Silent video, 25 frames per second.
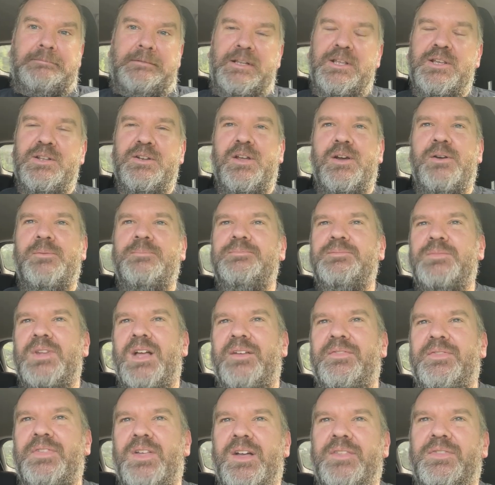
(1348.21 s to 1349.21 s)
you know,
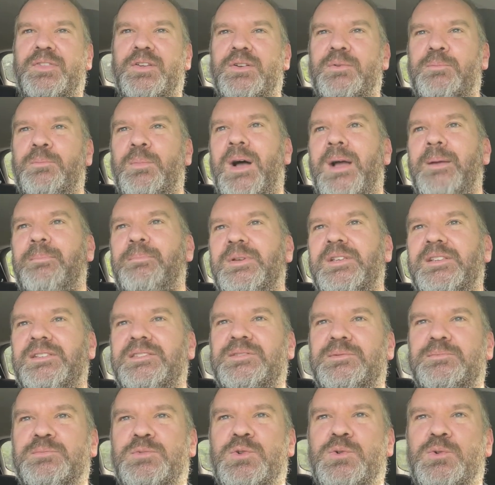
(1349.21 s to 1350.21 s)
I thought there might be
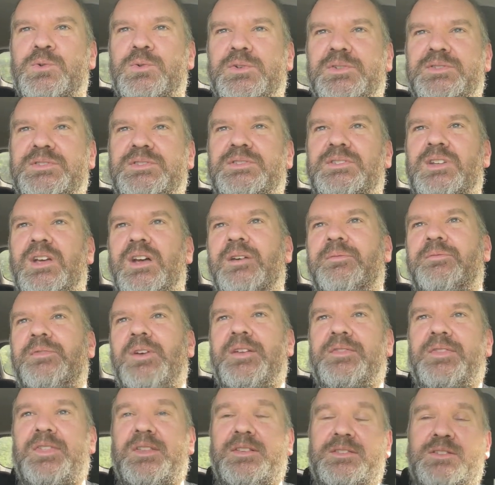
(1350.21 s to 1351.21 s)
some cool stuff
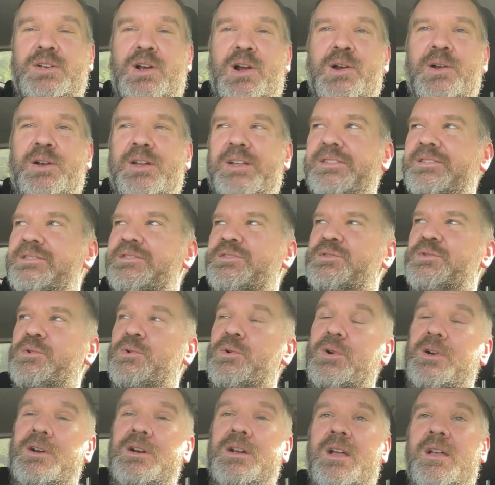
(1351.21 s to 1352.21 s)
at the Target
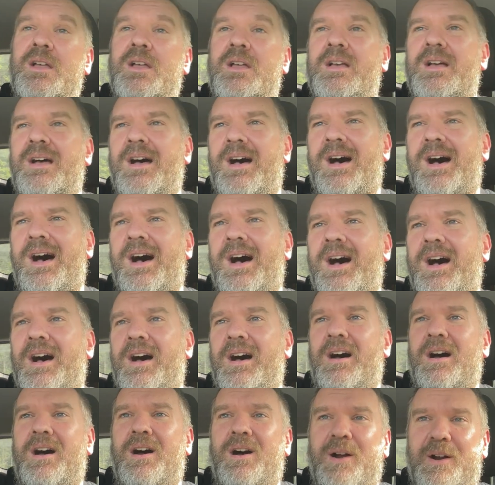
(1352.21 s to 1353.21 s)
store.
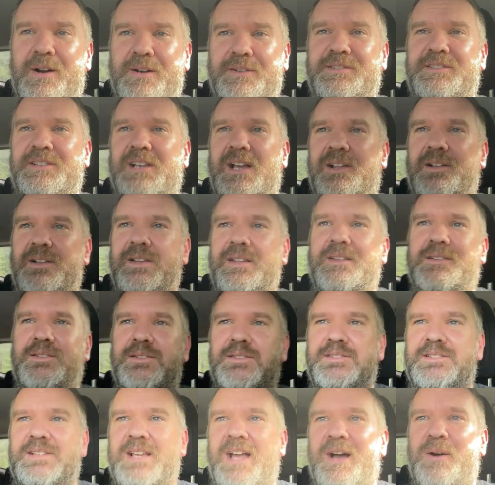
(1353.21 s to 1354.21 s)
Uh, hard telling
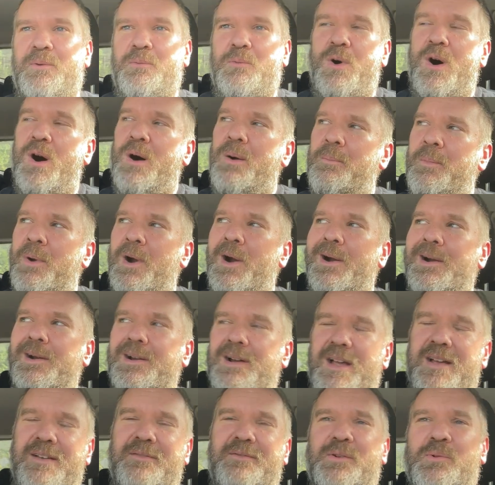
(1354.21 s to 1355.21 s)
with that
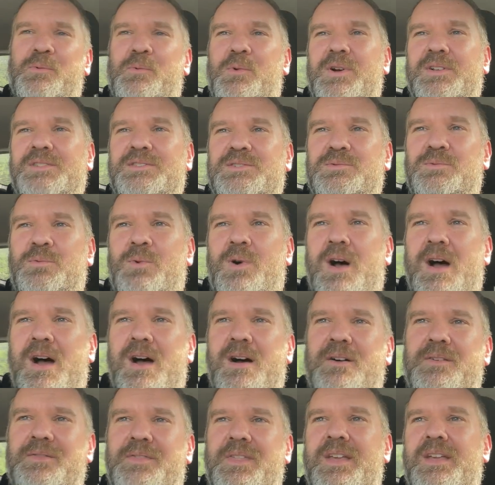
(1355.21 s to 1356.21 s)
Walmart. Every once in a
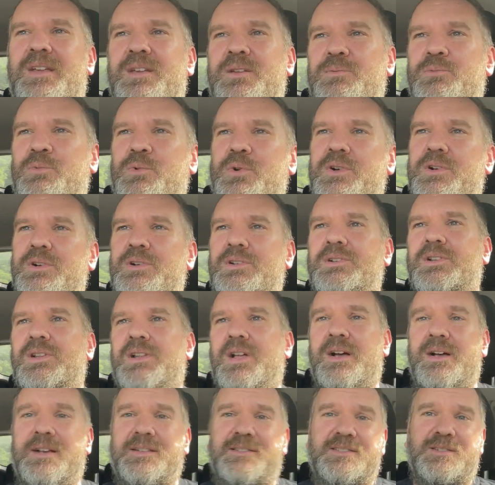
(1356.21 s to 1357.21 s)
while, they will
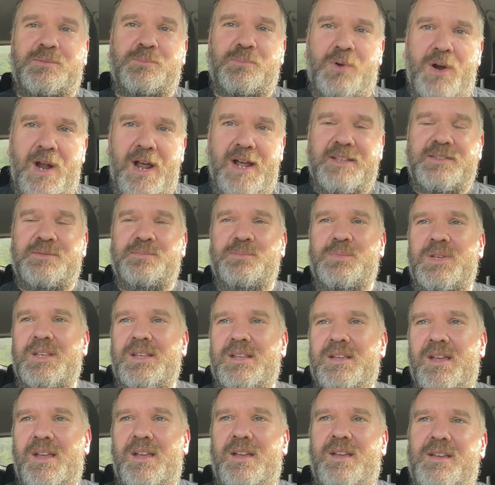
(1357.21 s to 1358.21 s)
uh, surprise
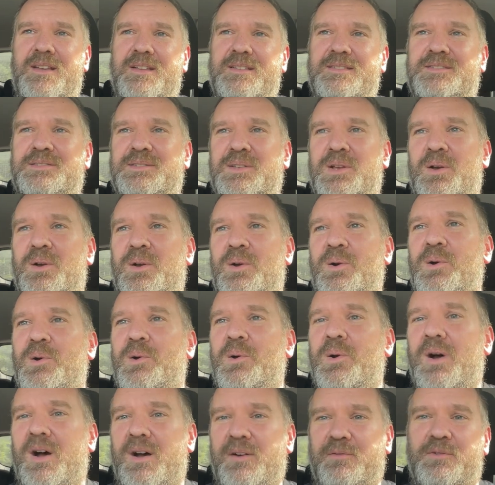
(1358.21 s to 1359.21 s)
me.
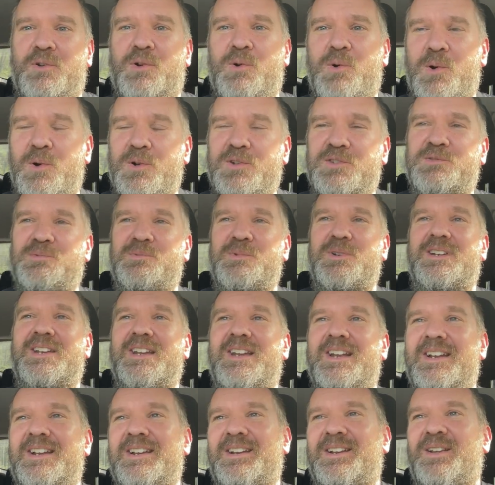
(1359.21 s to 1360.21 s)
So, of course, we
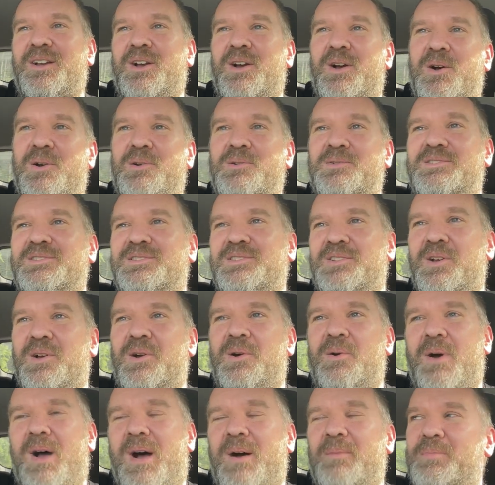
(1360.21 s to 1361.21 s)
didn't go.
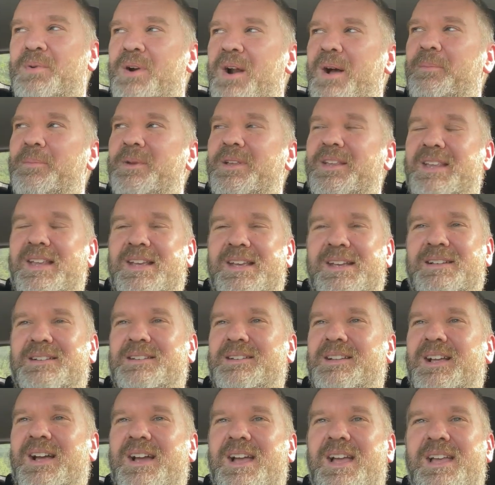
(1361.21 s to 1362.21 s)
So, I'll probably get
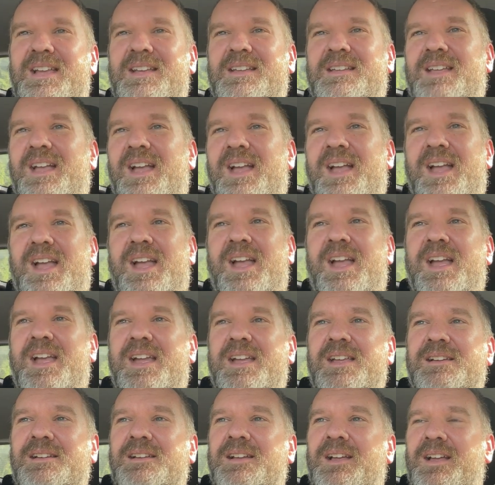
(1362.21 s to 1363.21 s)
like
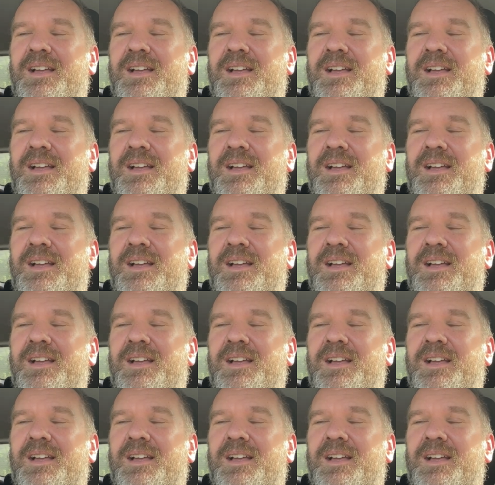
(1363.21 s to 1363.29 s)
a